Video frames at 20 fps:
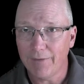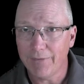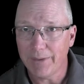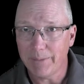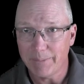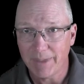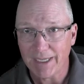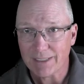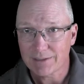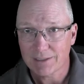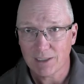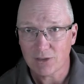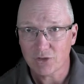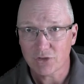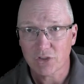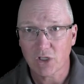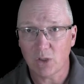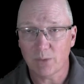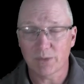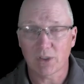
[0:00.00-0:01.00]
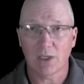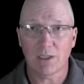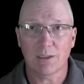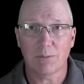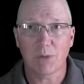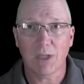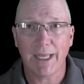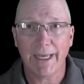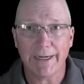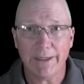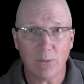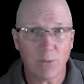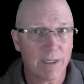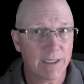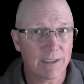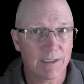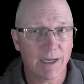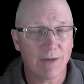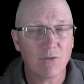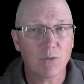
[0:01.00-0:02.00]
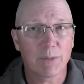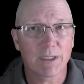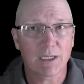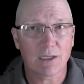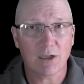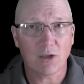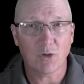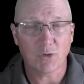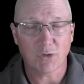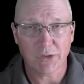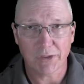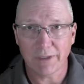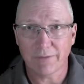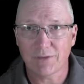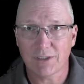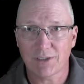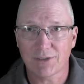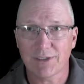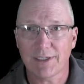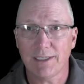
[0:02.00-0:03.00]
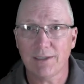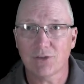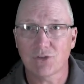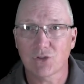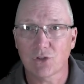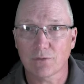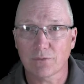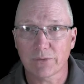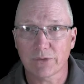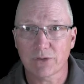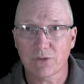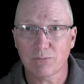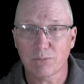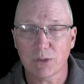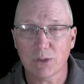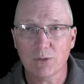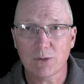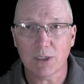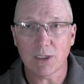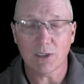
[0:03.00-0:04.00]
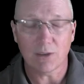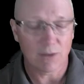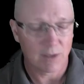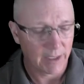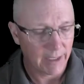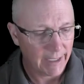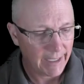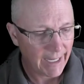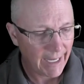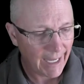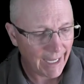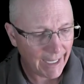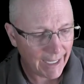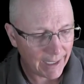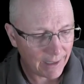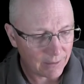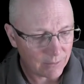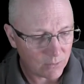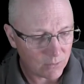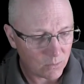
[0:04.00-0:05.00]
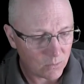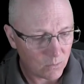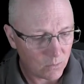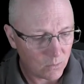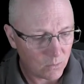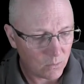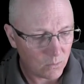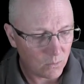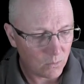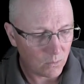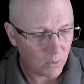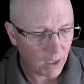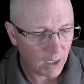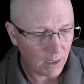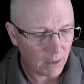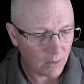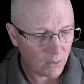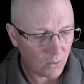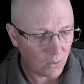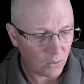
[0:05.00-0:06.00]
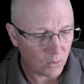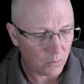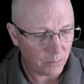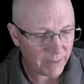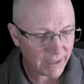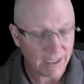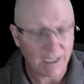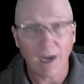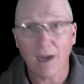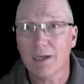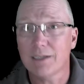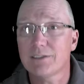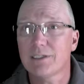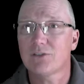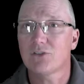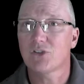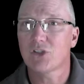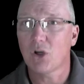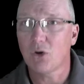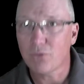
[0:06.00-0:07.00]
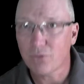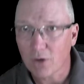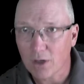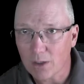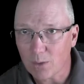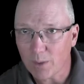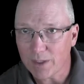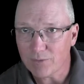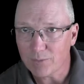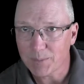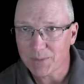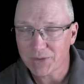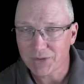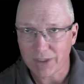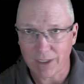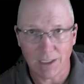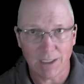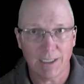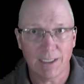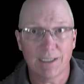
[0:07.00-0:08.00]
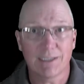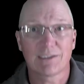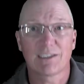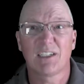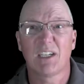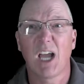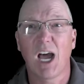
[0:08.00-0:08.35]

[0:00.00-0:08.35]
the best telescopes on the planet. We had never been close enough to see the surface of Pluto. And because it's so far away from the sun and it's